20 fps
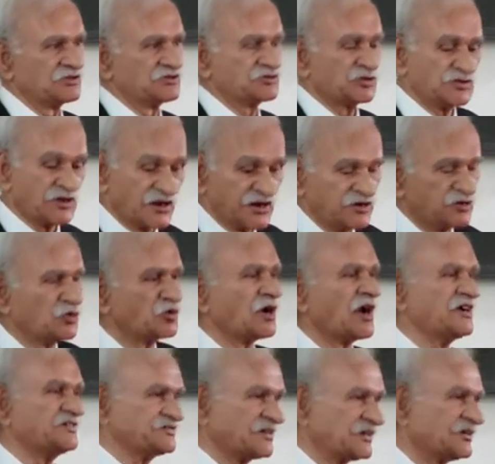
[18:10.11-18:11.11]
So the new
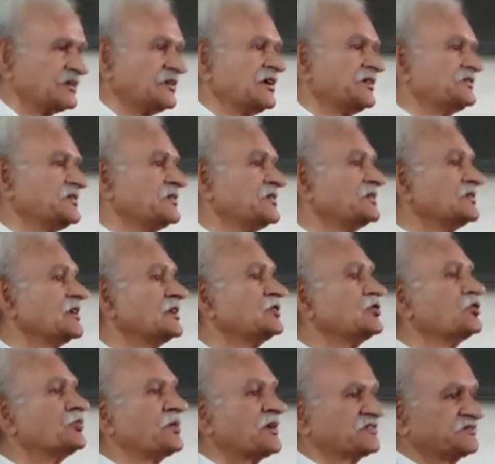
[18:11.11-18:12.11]
rights are created in the
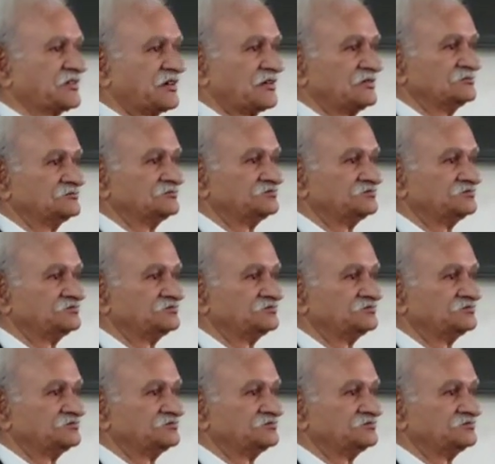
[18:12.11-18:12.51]
new person.